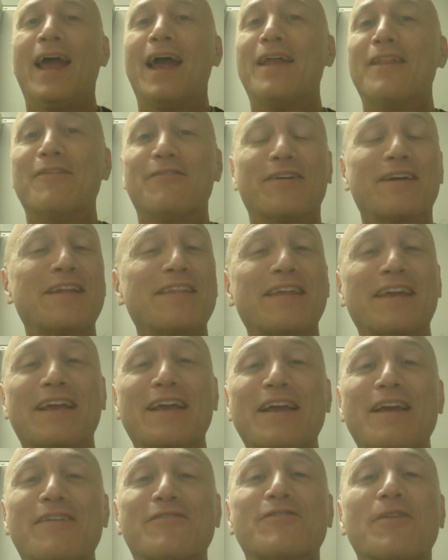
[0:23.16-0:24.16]
and the funny thing
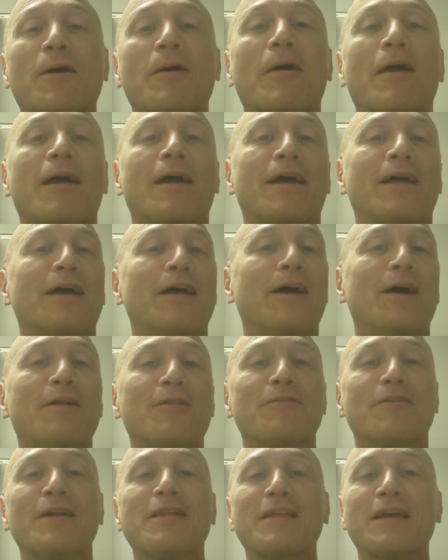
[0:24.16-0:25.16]
is, uh,
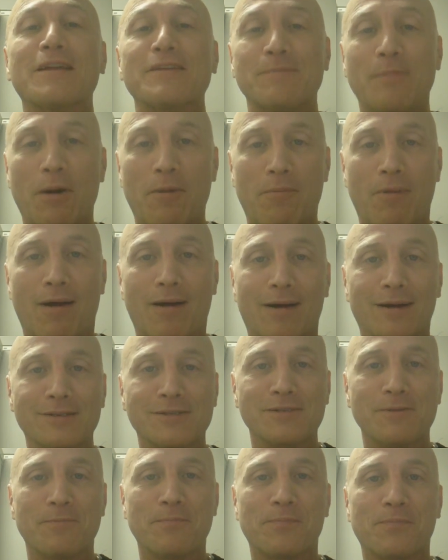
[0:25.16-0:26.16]
the funny thing is about
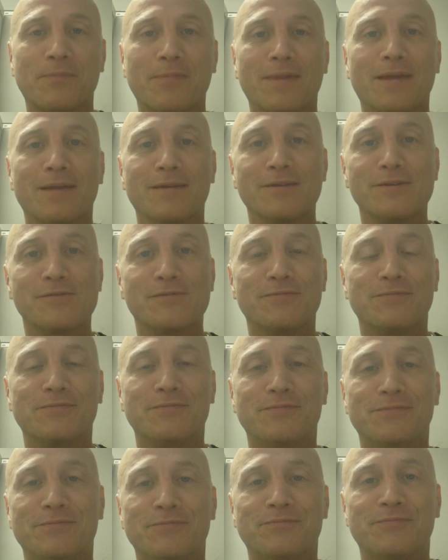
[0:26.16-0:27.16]
Mars, it's,
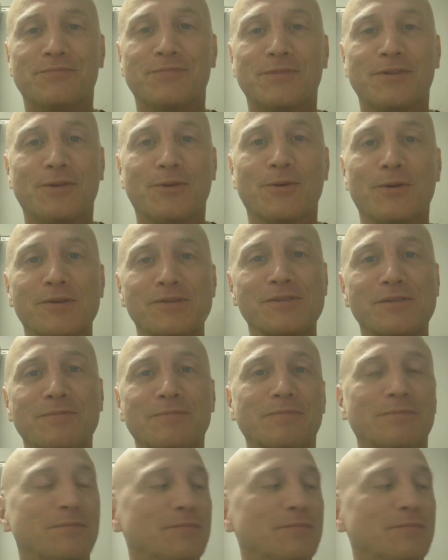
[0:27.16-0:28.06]
of course,